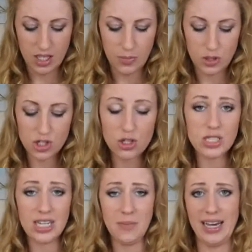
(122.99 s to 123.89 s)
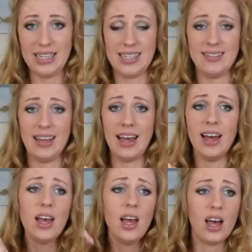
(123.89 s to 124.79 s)
I put 2 tea bags in there
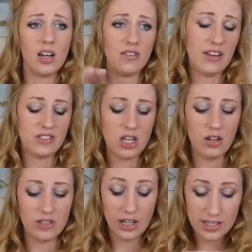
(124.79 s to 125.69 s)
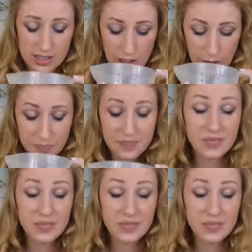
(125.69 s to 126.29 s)
and I've left it overnight, so